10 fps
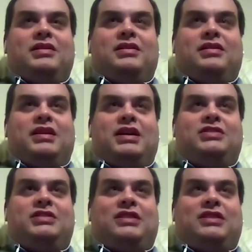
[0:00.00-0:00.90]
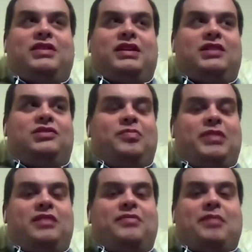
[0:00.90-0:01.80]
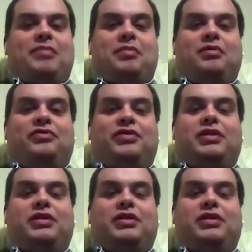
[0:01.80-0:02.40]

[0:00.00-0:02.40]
Yeah, she definitely is. You've been in that bubble for